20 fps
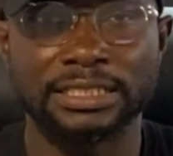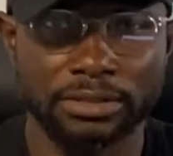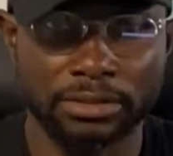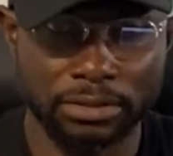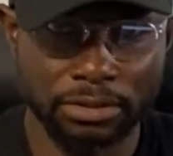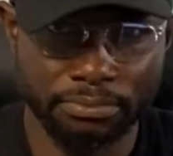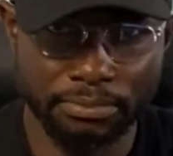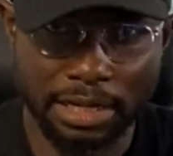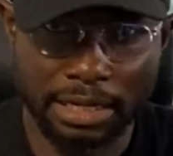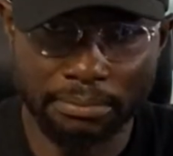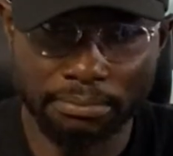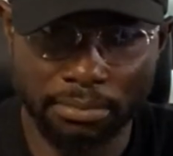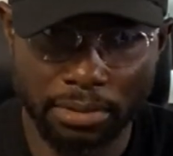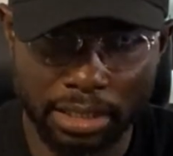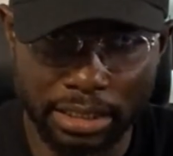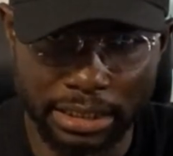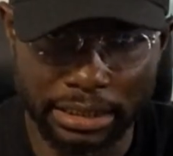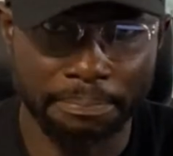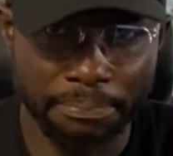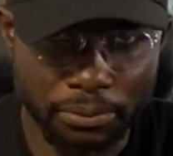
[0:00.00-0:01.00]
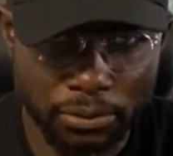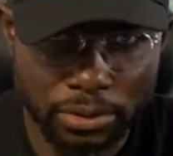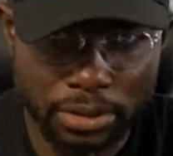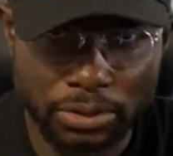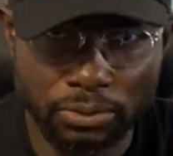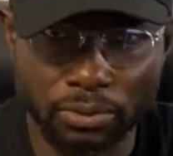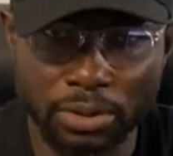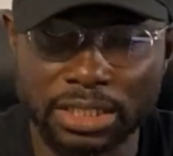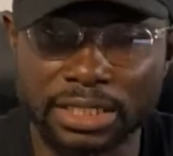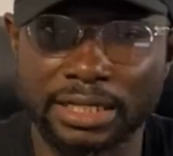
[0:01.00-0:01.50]
to make money,
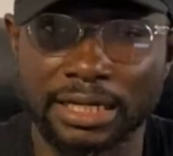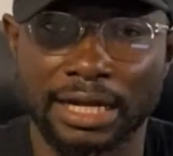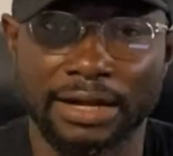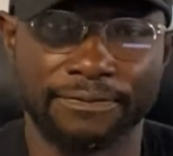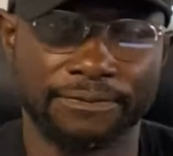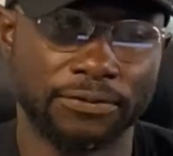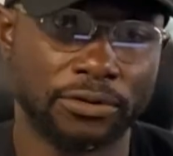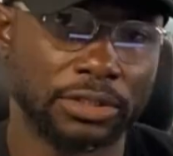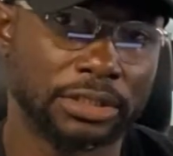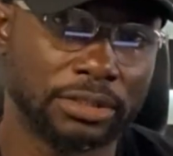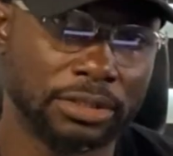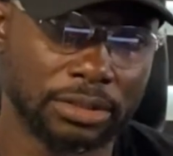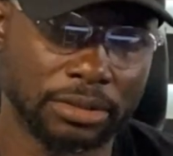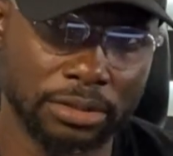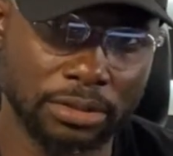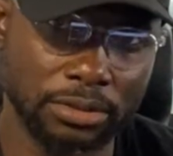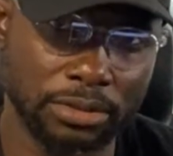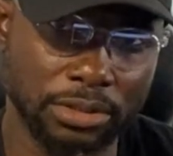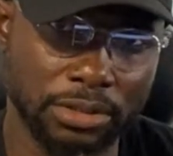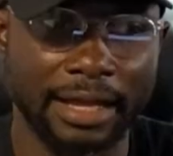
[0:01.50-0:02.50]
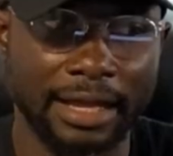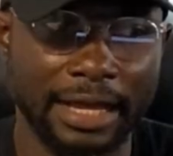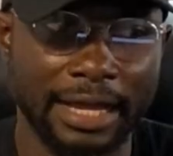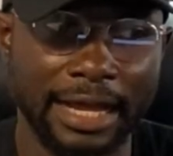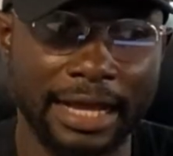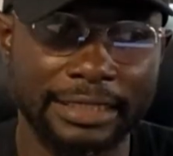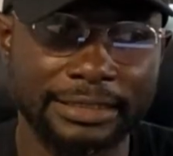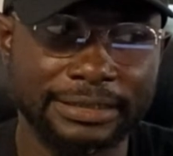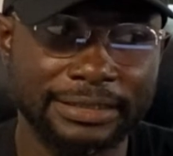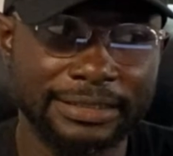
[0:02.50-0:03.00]
put what you can afford to lose.
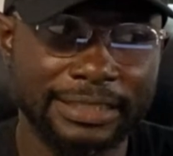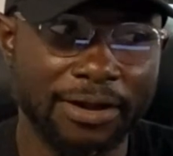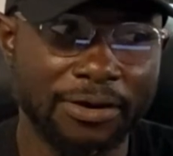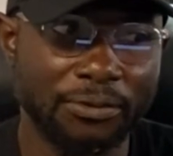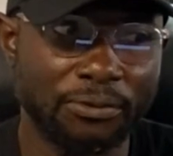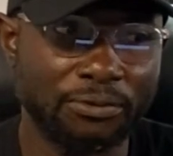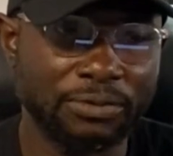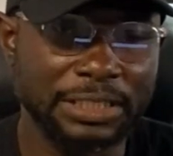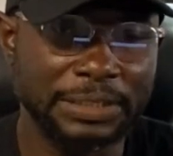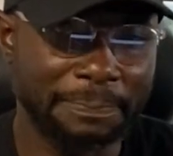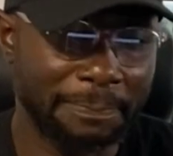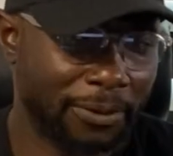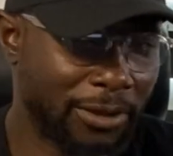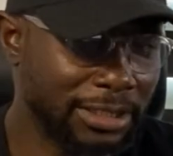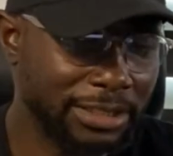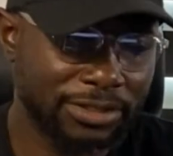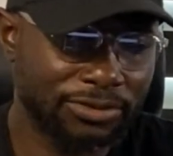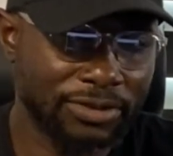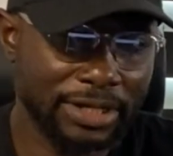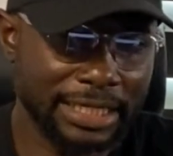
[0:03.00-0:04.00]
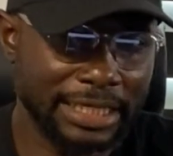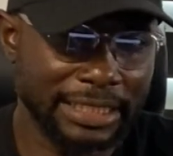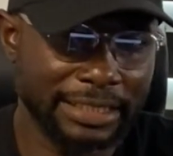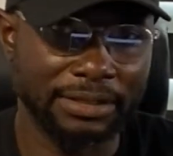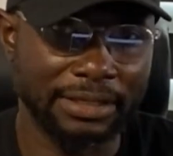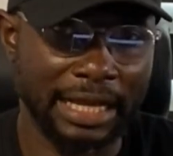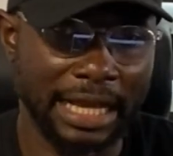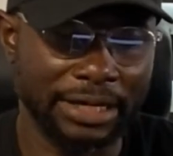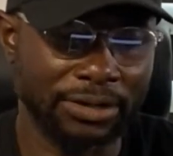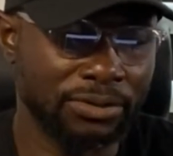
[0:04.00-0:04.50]
And with spot
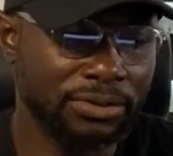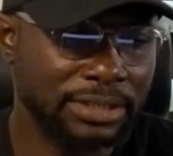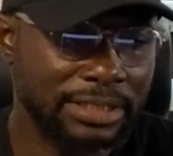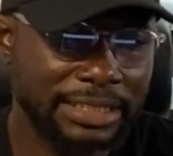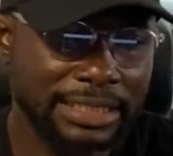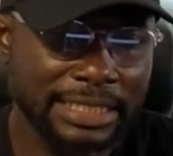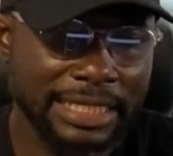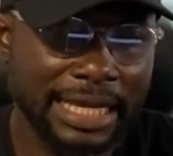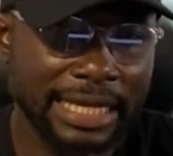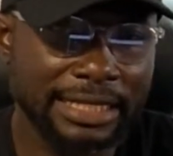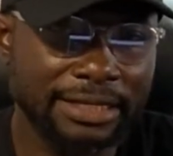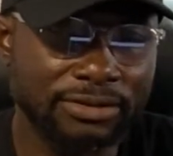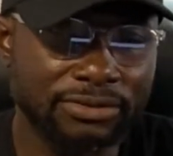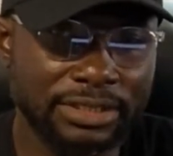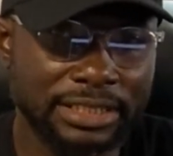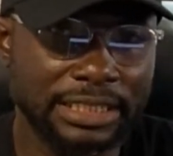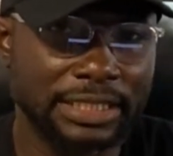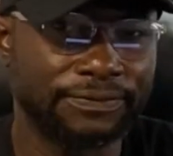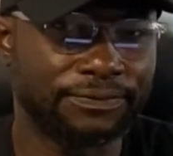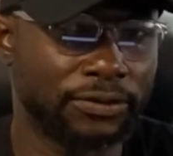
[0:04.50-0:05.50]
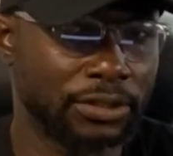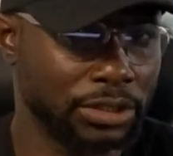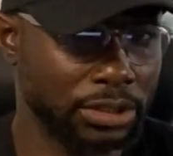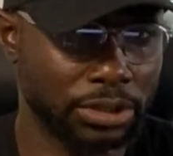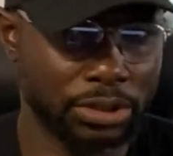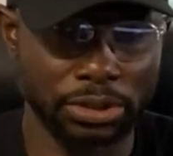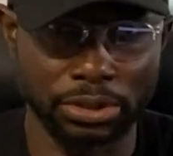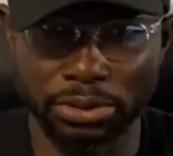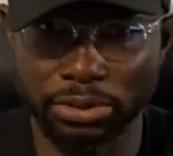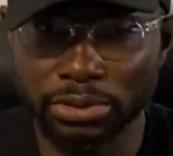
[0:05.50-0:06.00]
trading, I don't see any reason for you
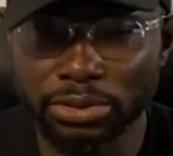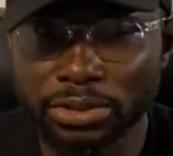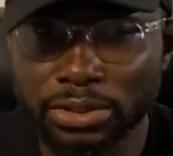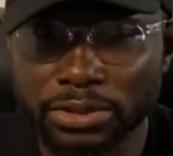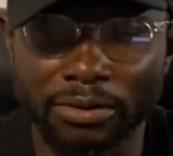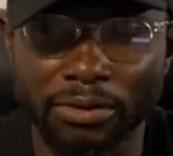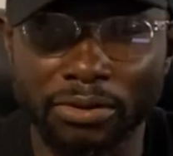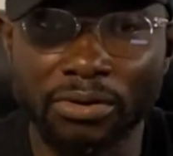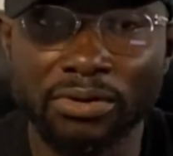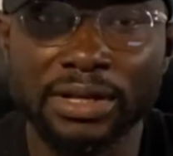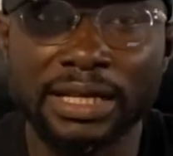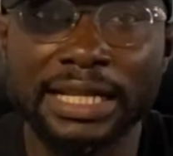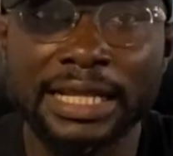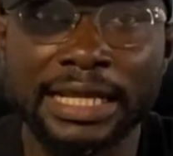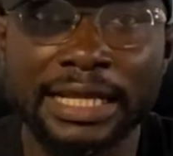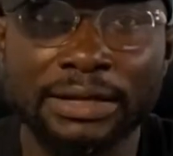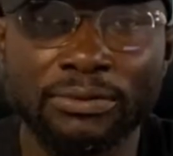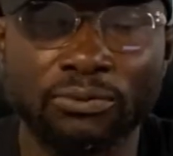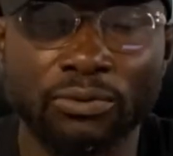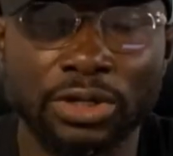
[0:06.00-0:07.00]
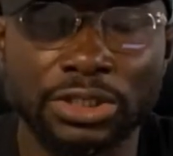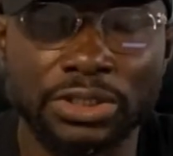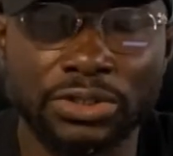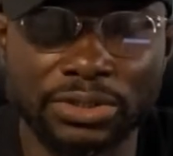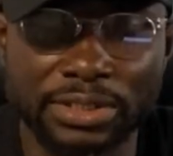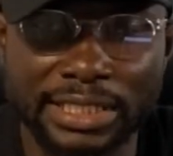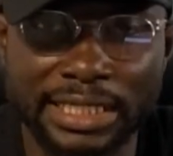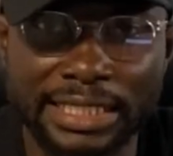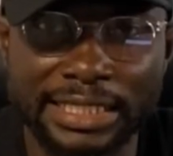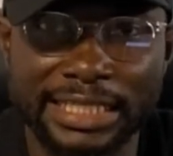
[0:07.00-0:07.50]
to lose. Only what
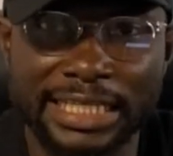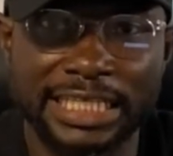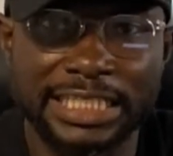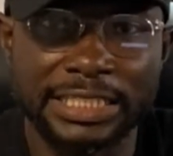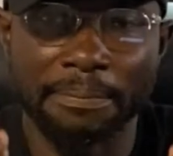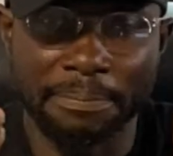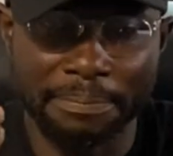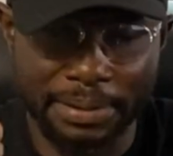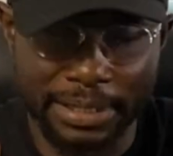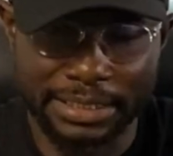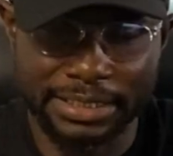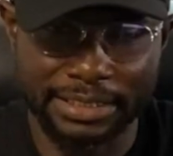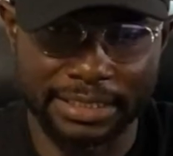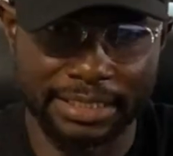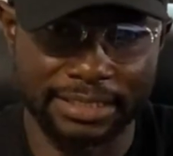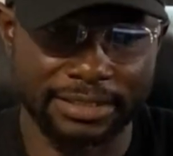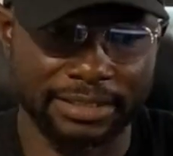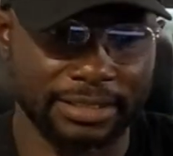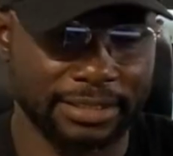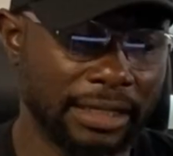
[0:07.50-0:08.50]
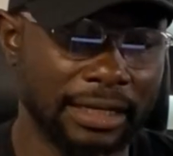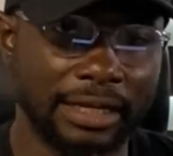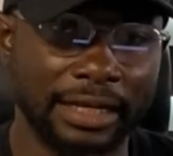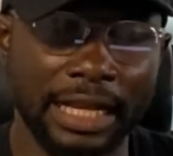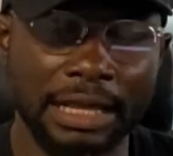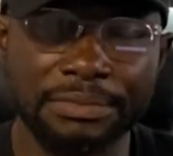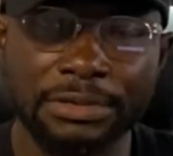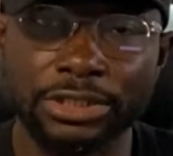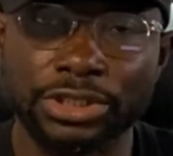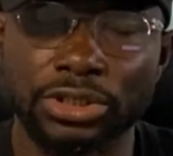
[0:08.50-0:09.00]
you need is patience.
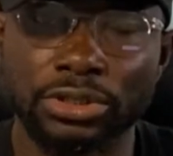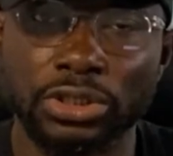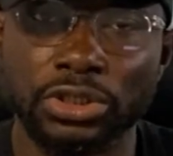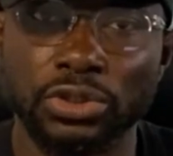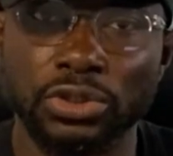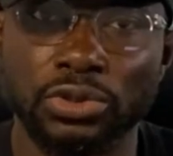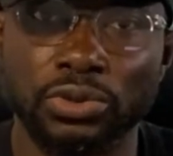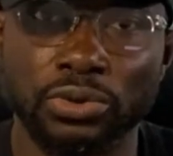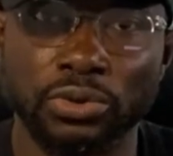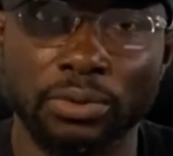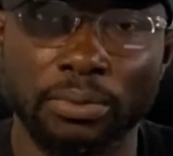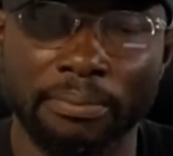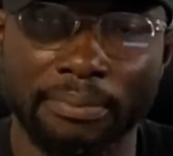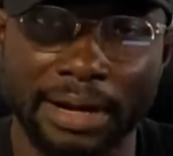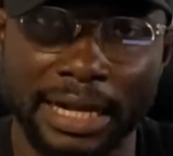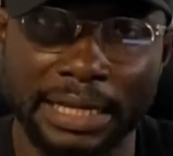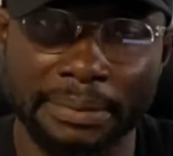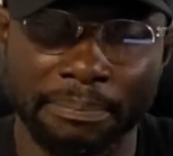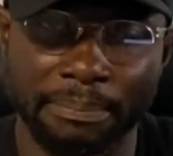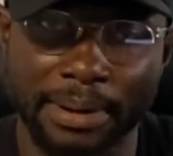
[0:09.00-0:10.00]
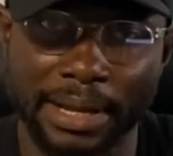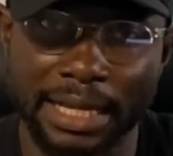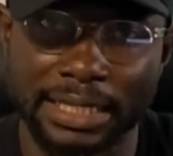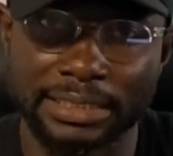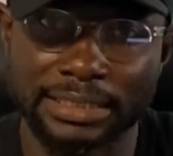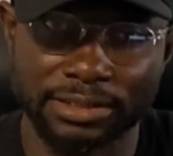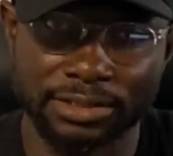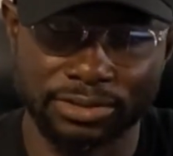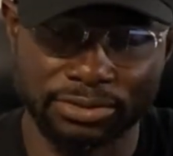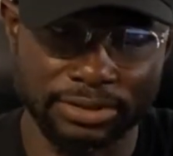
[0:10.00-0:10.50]
Let me show you my
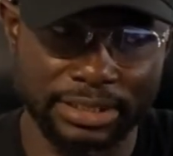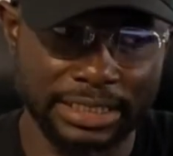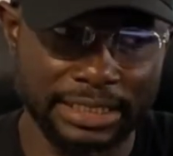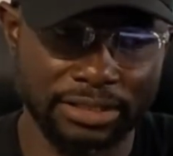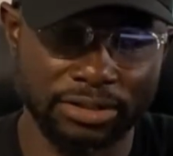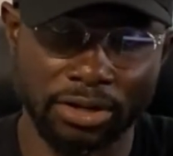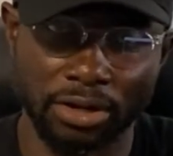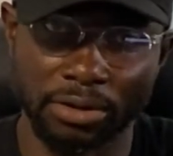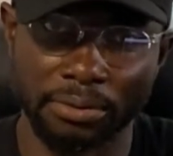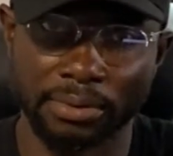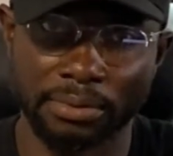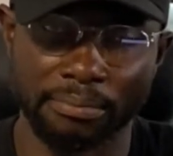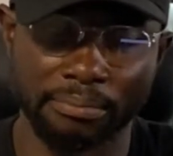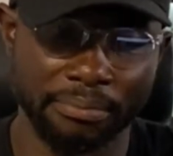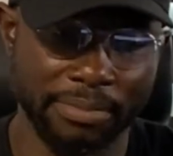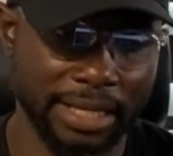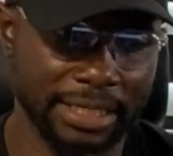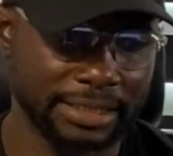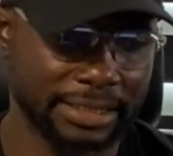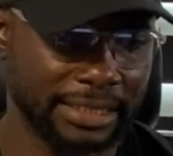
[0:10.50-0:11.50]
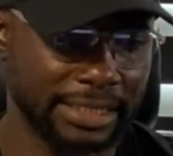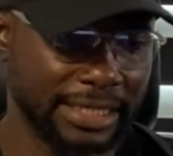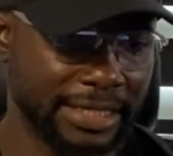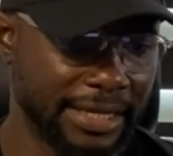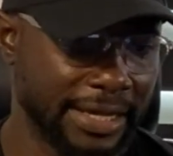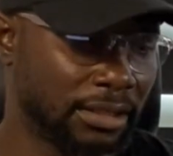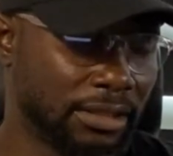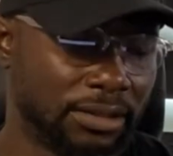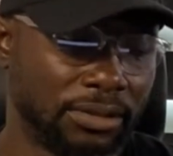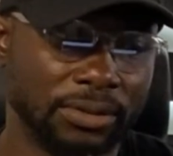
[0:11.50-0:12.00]
past trade on MEXC
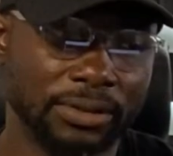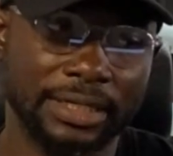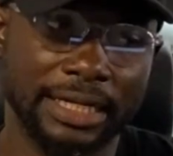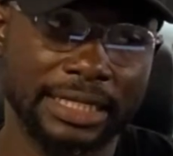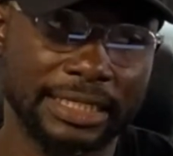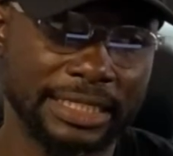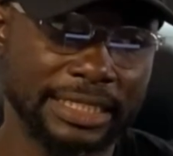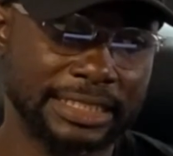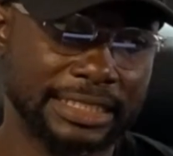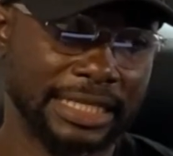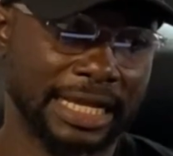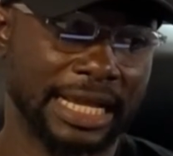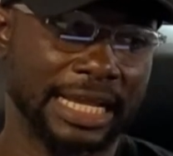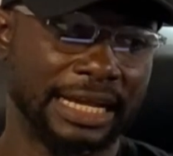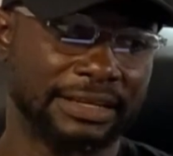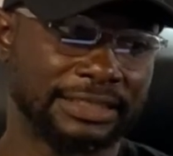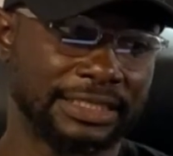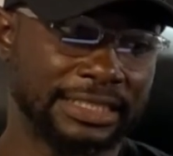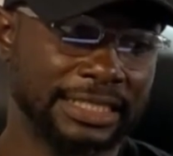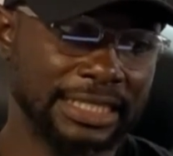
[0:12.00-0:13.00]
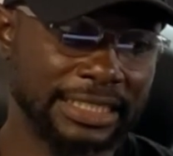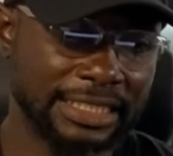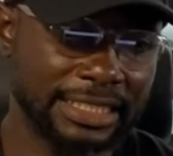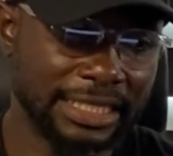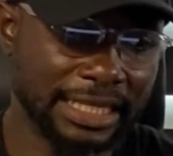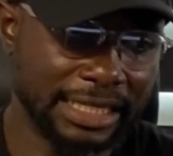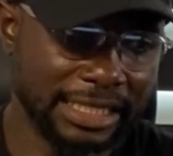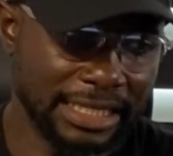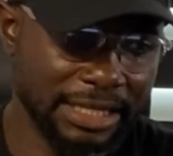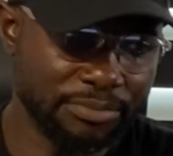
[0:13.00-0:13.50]
here. Look at this. I have set
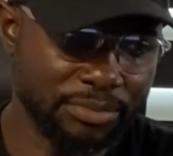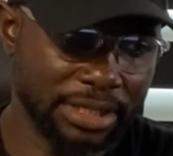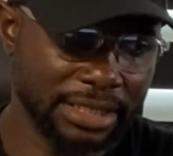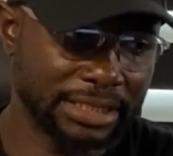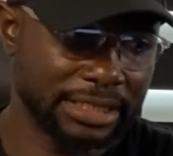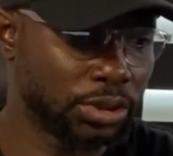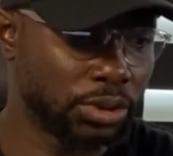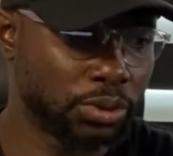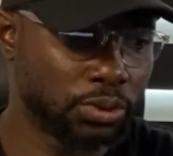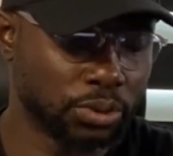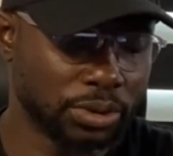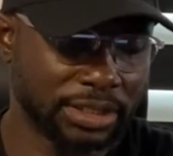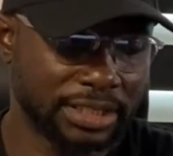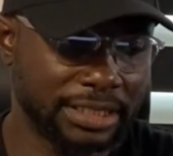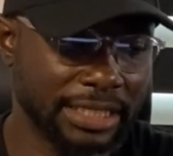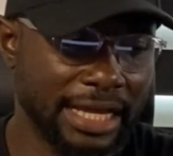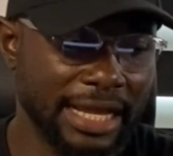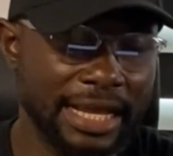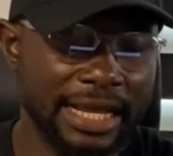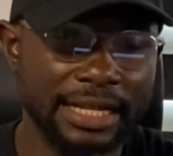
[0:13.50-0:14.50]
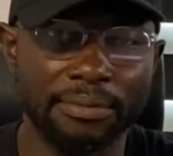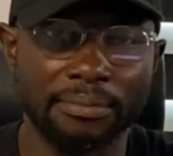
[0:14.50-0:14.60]
the limit to sell